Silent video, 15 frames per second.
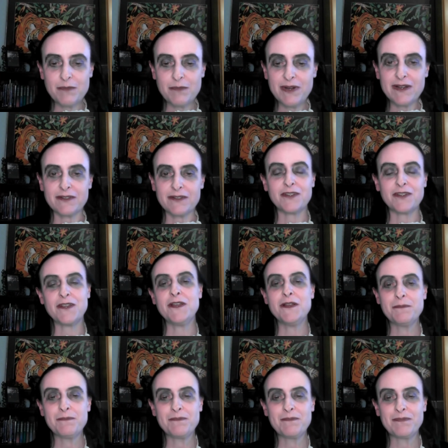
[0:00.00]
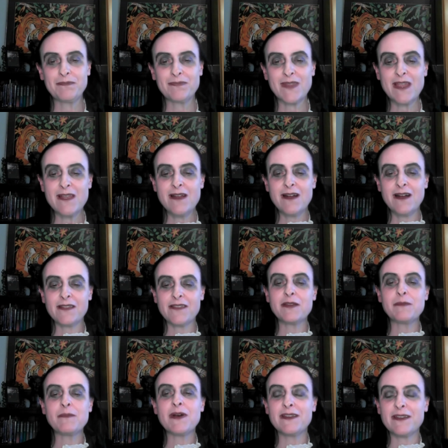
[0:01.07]
But I think
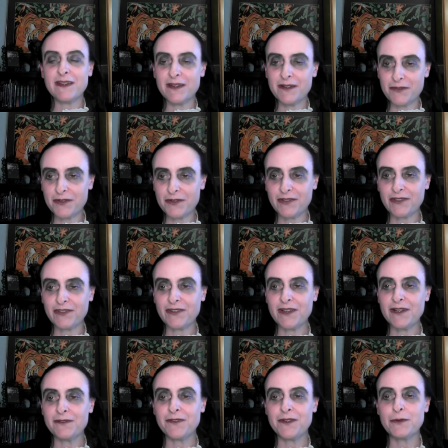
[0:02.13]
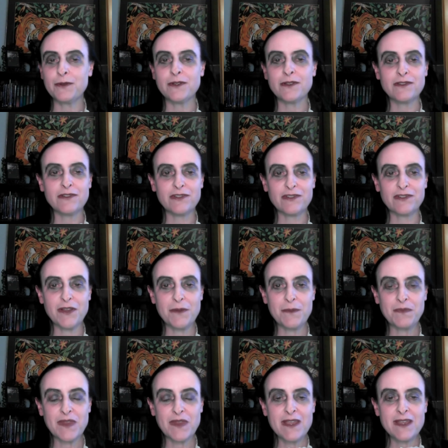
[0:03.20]
it might interest our viewers
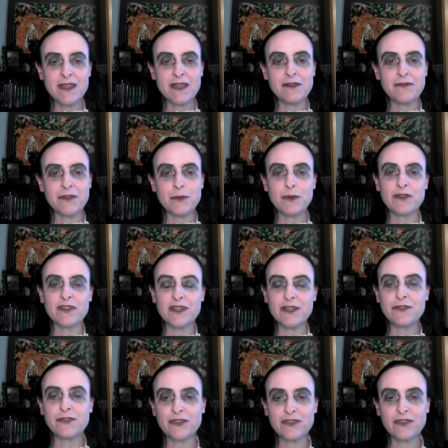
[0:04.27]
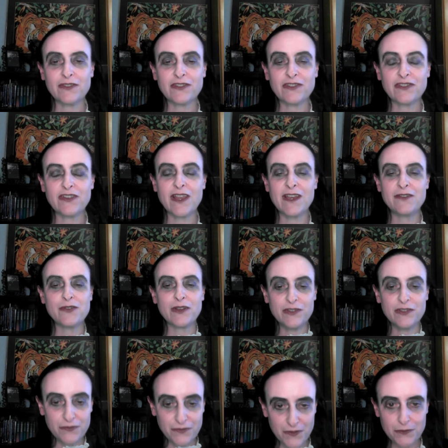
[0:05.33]
if you would each say
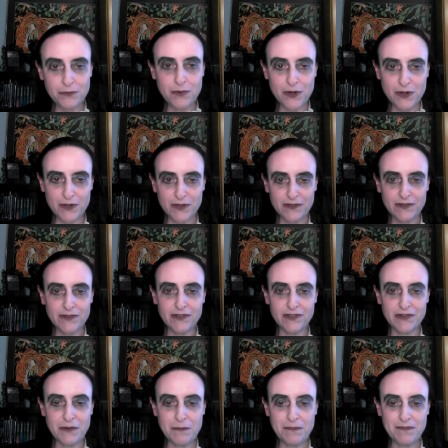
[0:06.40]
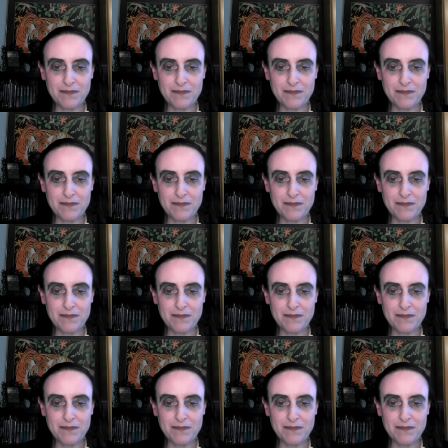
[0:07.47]
just a few words.